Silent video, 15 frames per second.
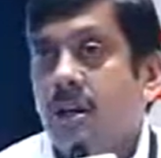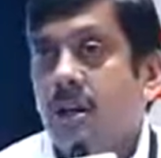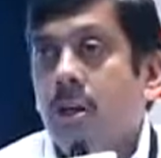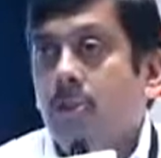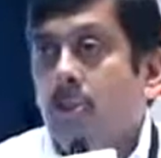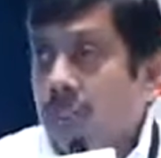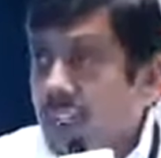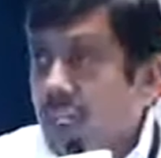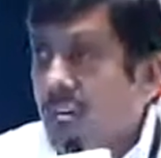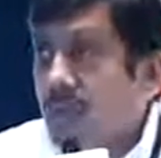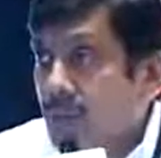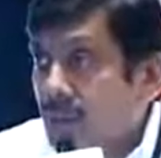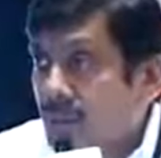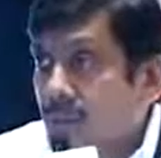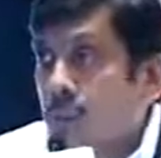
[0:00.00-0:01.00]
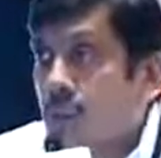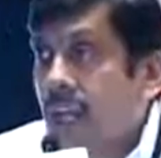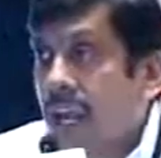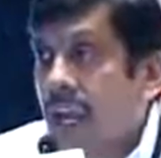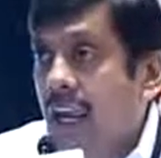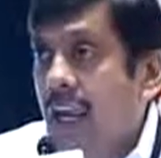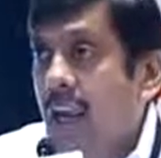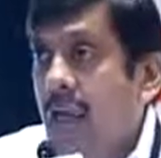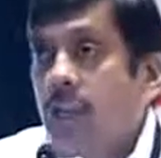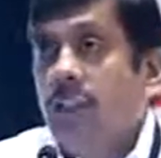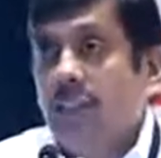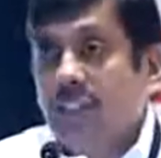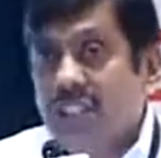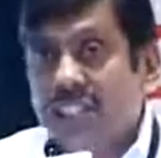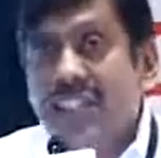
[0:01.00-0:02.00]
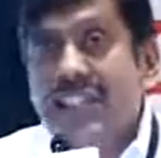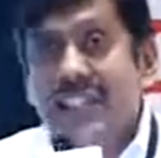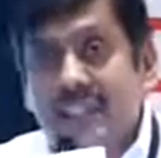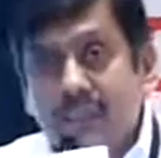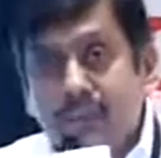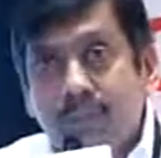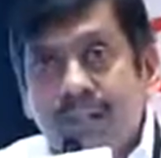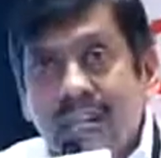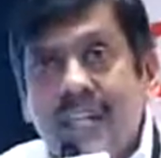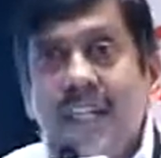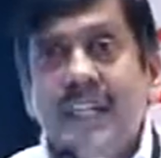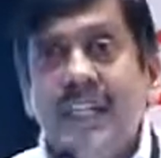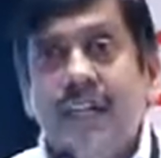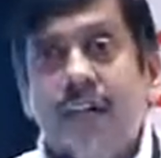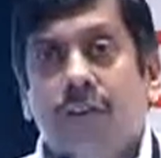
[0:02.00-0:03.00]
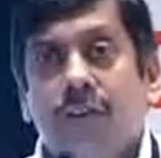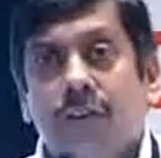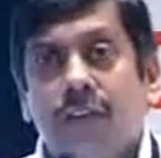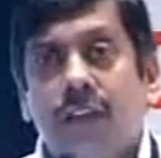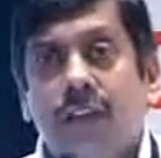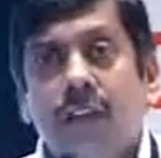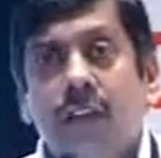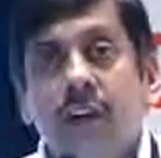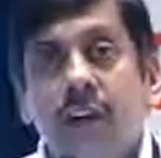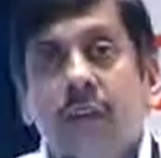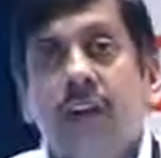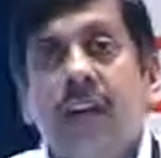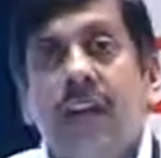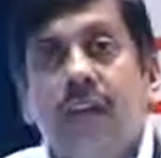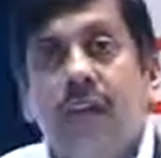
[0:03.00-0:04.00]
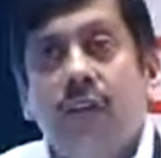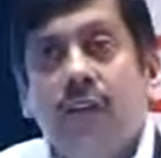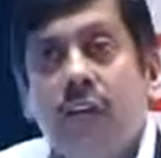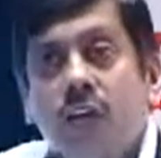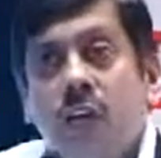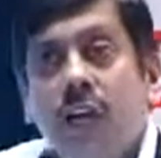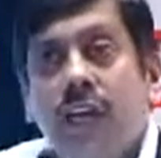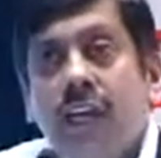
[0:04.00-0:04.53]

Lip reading: where we are talking the challenges is completely internal. One,